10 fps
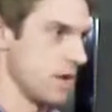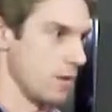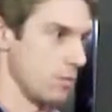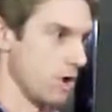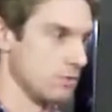
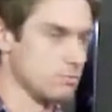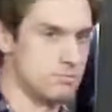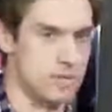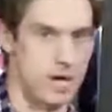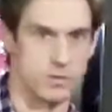I wrote,
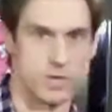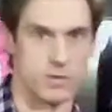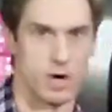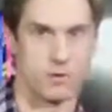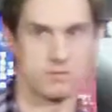I
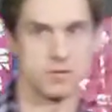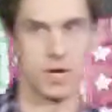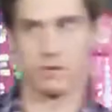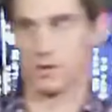rewrote, and I